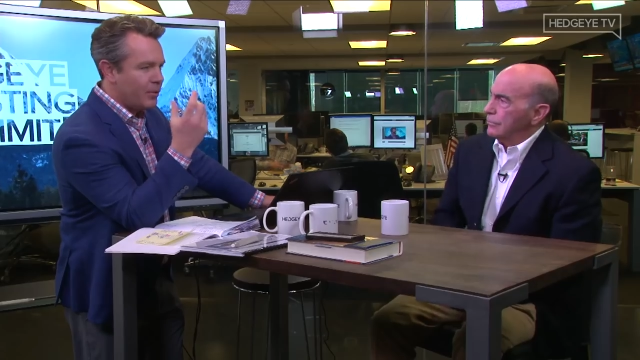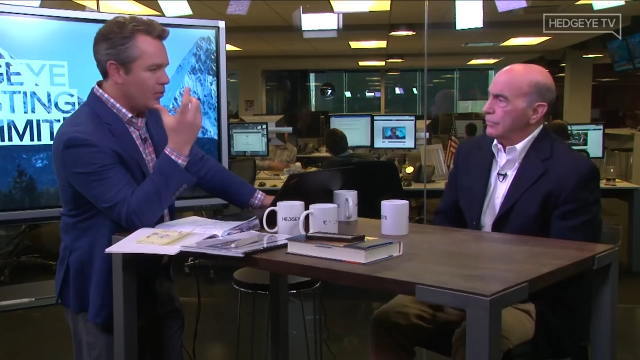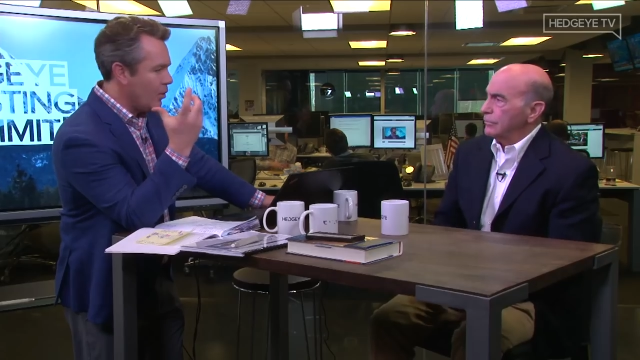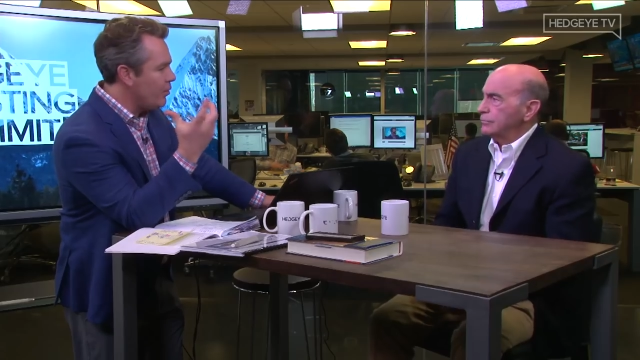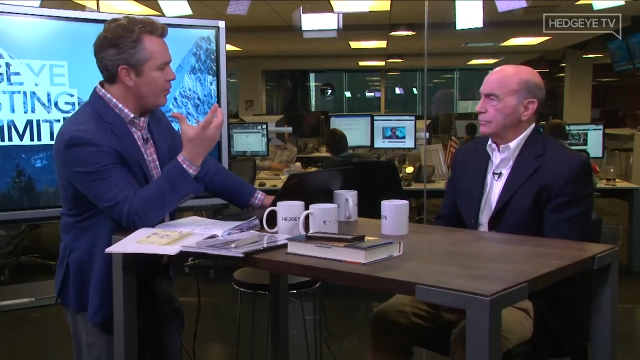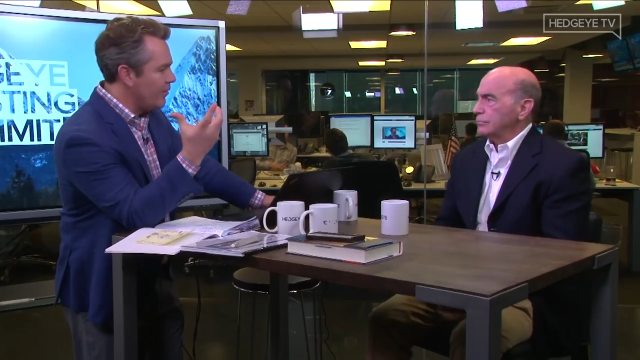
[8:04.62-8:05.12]
Speaker 1: about
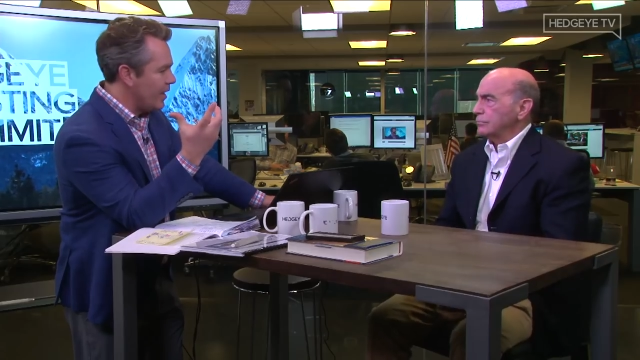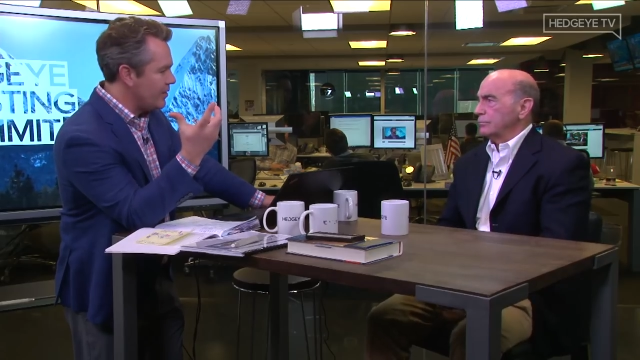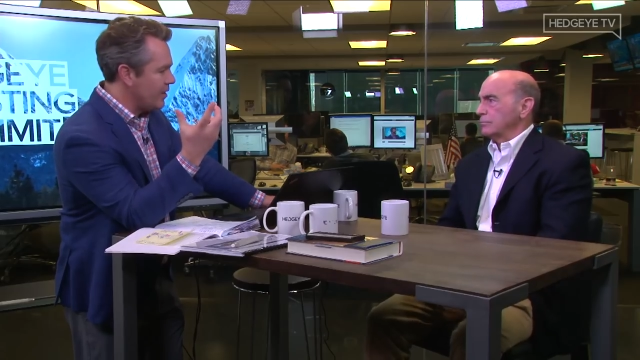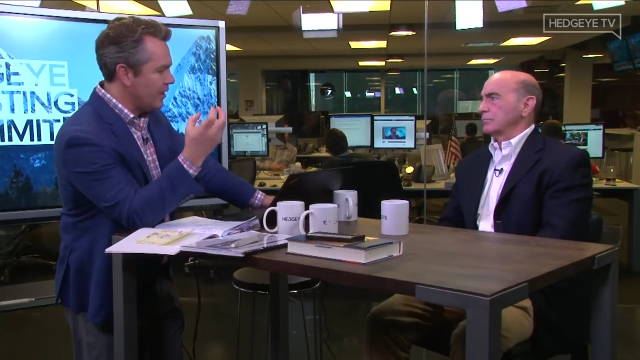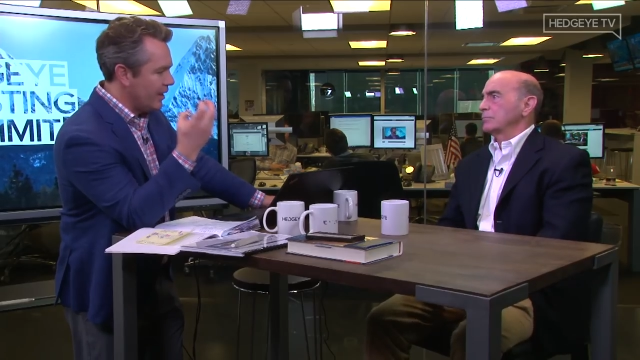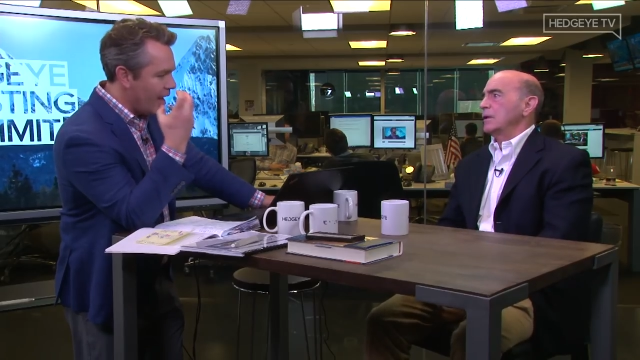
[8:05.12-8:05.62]
growth investing,
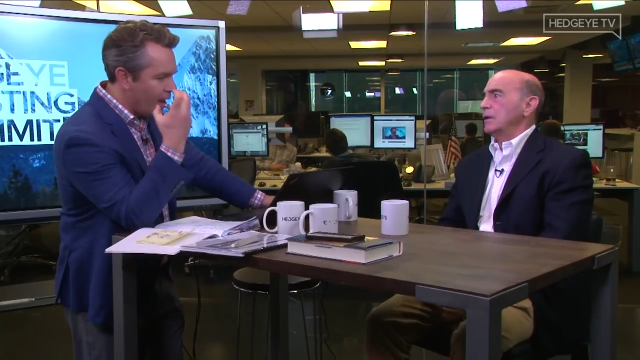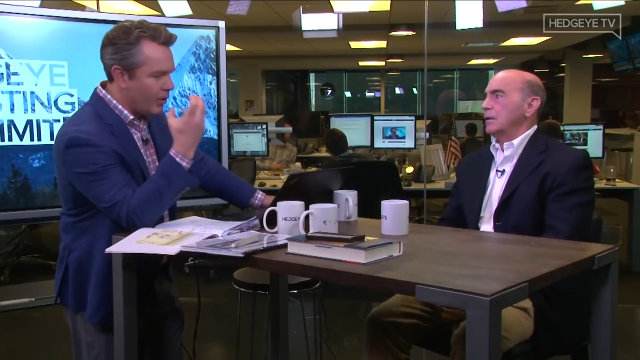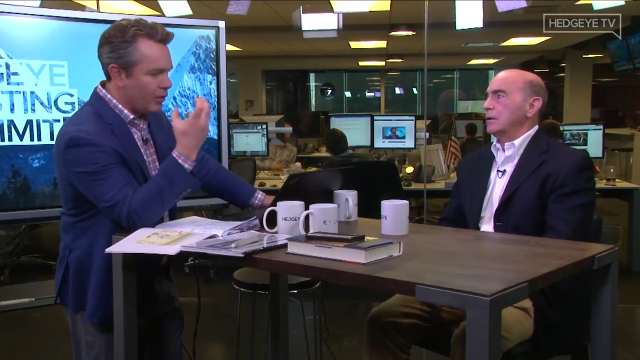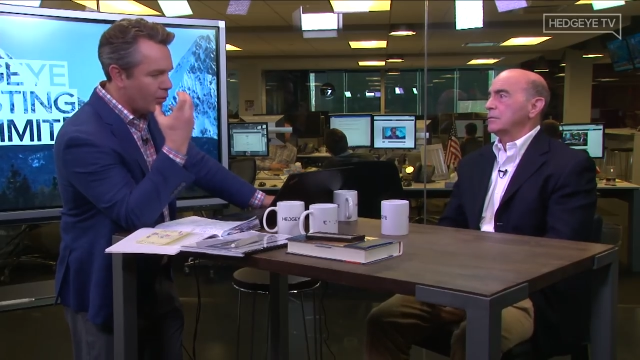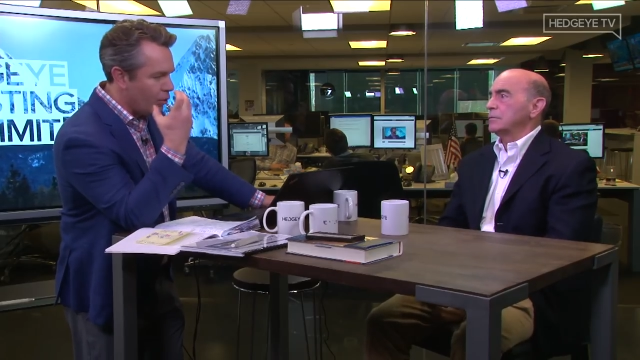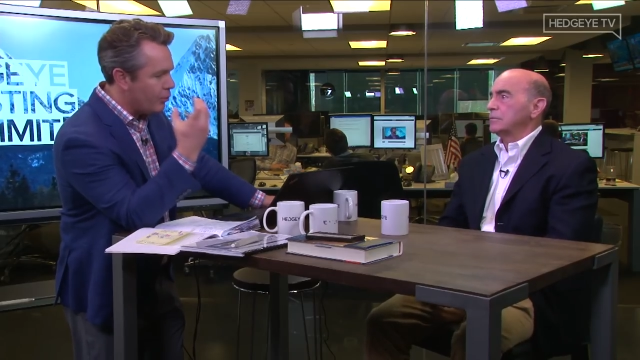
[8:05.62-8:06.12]
like how yeah. a
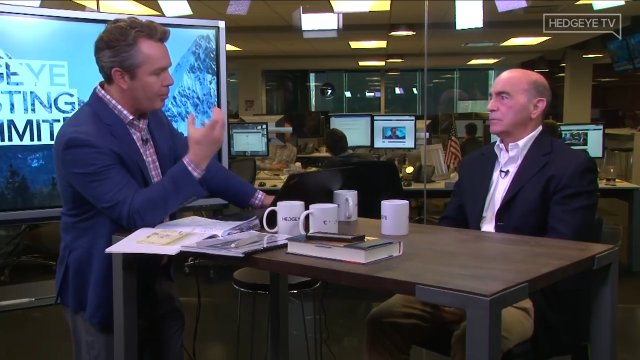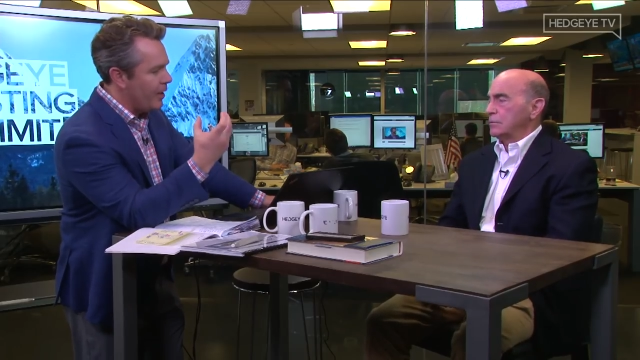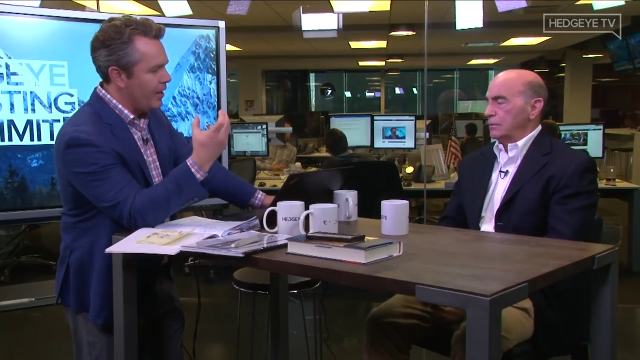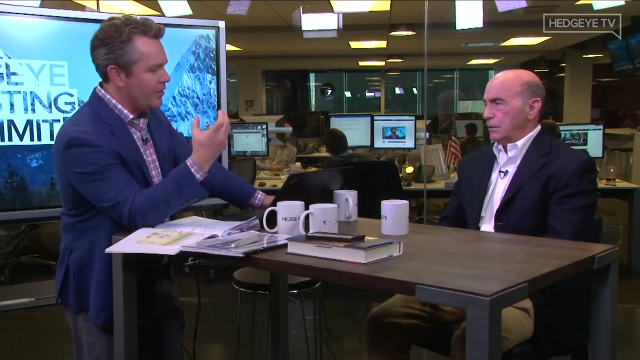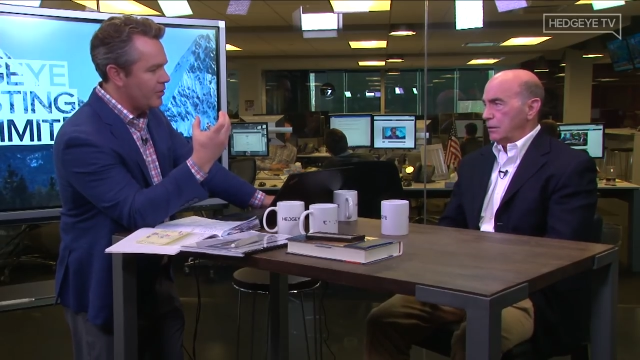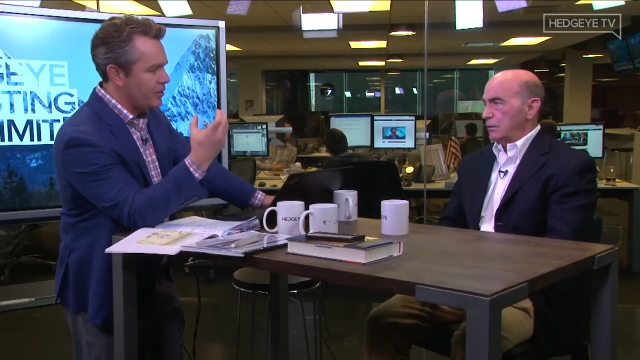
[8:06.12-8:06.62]
growth
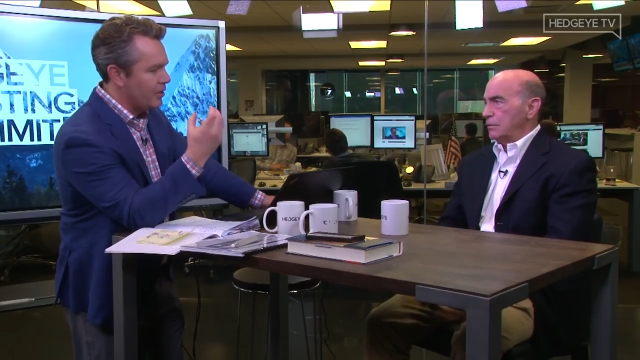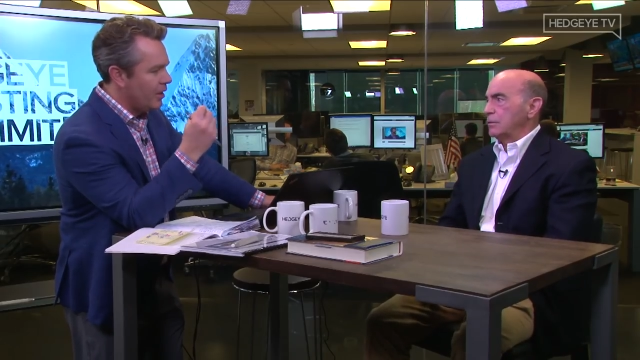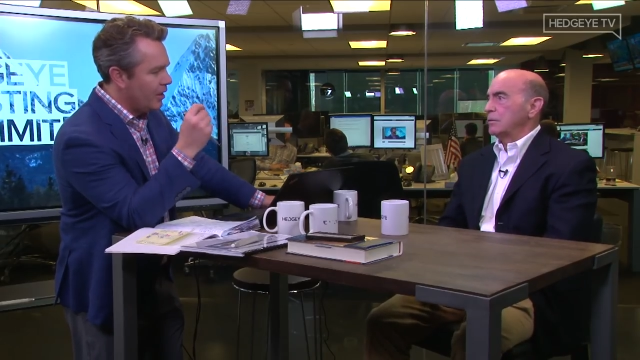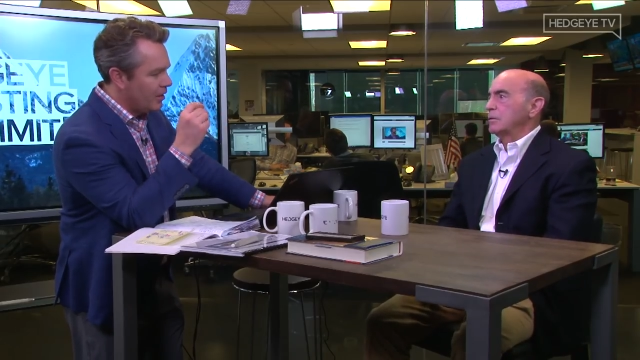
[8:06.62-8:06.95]
manager